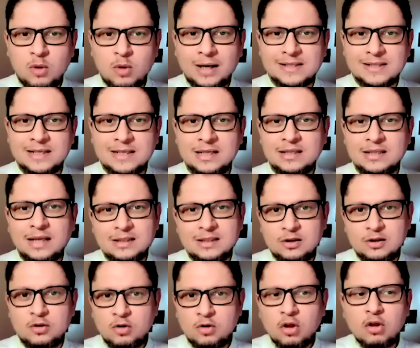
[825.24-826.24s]
selling that
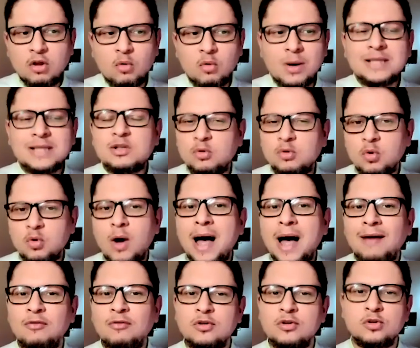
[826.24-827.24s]
in another way, so you
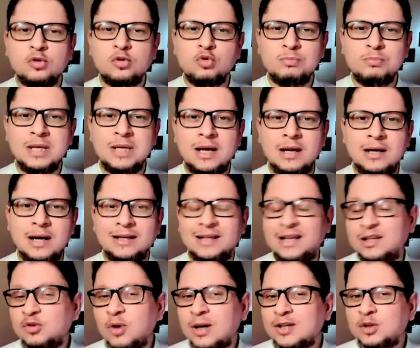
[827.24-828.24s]
have also to be like
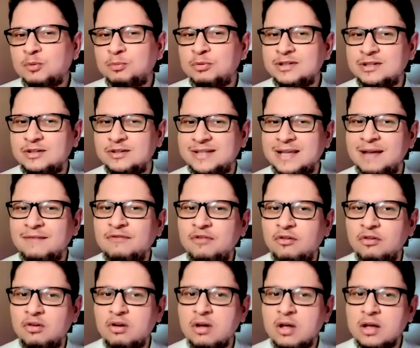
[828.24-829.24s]
that. So I suppose the same
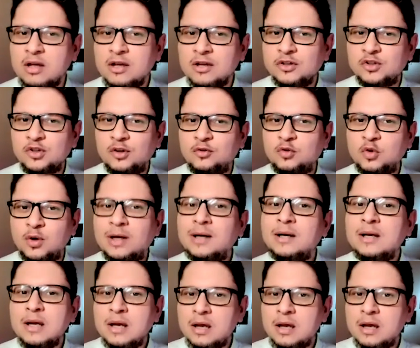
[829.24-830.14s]
for software.